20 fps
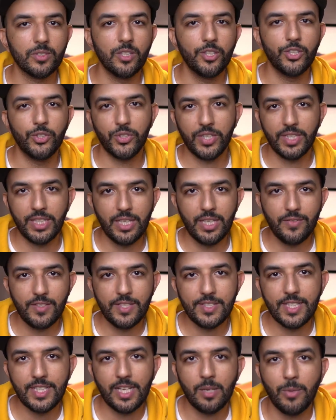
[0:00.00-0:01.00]
You can even
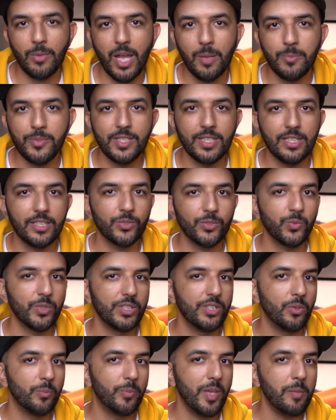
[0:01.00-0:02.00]
set up upsells with
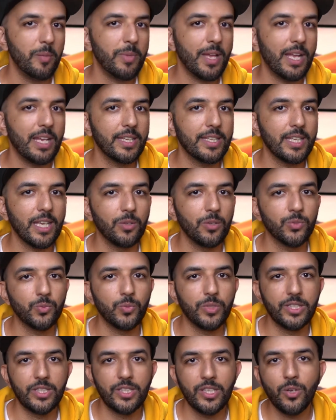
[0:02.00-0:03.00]
your PayPal account
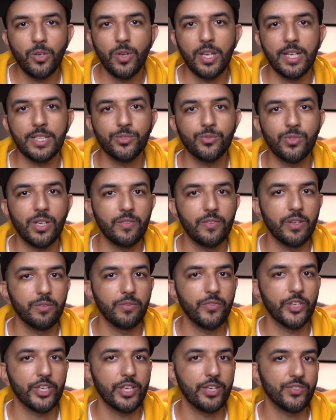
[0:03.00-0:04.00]
with no extra
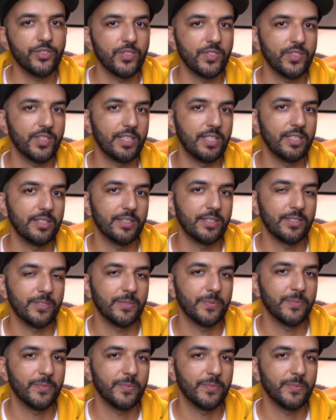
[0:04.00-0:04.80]
verifications needed.